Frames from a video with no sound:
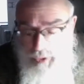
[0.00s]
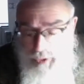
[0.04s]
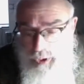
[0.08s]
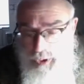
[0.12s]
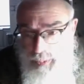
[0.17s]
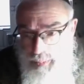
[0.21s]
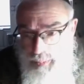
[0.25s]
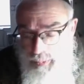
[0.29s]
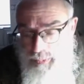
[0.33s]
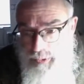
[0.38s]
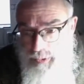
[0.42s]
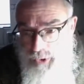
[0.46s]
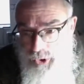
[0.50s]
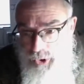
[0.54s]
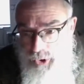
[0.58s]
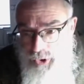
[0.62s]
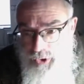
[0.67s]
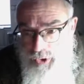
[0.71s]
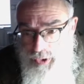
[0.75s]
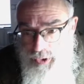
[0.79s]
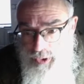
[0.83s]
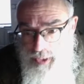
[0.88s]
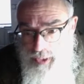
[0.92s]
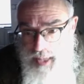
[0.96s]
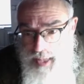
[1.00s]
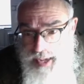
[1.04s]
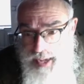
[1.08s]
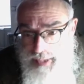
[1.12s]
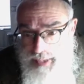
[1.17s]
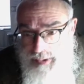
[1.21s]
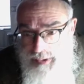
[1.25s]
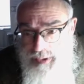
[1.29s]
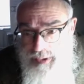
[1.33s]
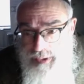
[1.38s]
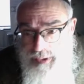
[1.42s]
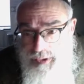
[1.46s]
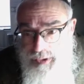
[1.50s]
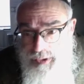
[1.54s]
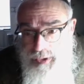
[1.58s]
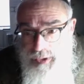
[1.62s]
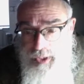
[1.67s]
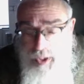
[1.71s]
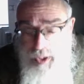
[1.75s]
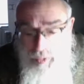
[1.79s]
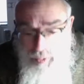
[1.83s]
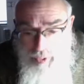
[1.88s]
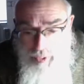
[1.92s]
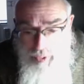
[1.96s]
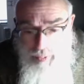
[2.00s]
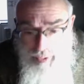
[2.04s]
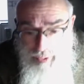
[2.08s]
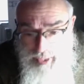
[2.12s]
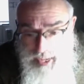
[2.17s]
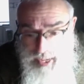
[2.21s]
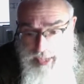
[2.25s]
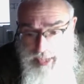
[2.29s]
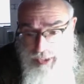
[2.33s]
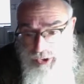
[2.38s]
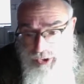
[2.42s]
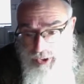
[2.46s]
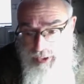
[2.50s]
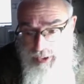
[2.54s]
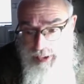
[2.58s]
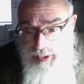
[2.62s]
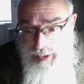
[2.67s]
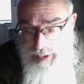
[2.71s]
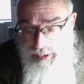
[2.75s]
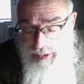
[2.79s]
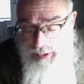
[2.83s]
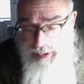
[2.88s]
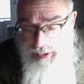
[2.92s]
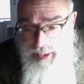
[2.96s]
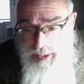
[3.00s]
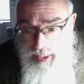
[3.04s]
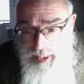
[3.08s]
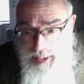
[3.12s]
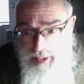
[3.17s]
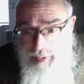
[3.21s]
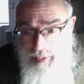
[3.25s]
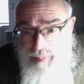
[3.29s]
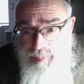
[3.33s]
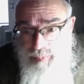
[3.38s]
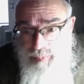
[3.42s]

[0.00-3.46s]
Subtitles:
spiritual glasses, we would actually see